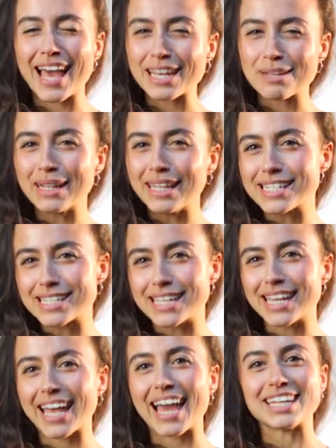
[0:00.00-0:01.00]

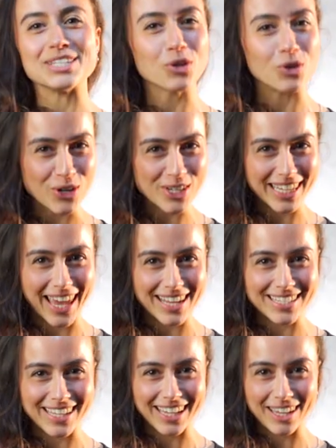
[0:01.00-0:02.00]
animalistic and
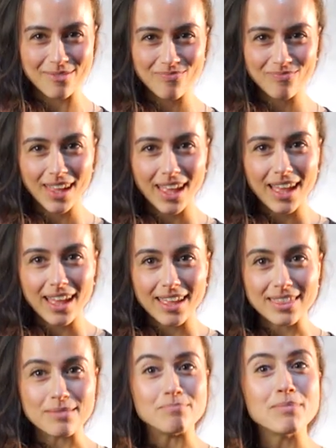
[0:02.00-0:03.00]
intoxicating.
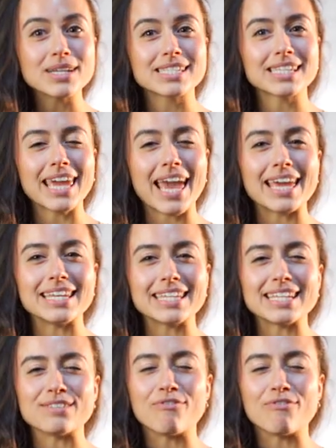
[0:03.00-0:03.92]
The musky end is